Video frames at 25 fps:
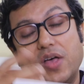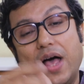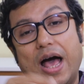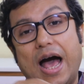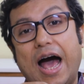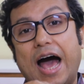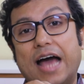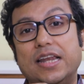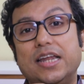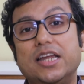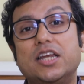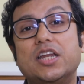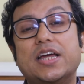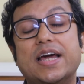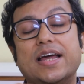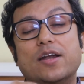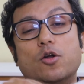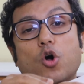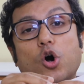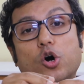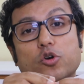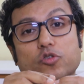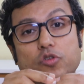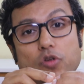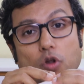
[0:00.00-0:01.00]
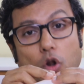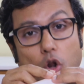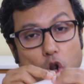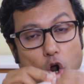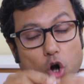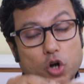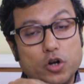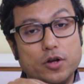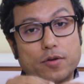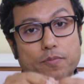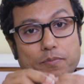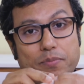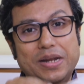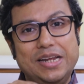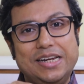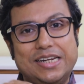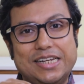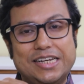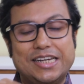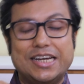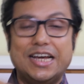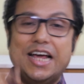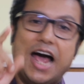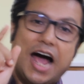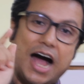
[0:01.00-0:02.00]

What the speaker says: and it can cause a lot of bleeding.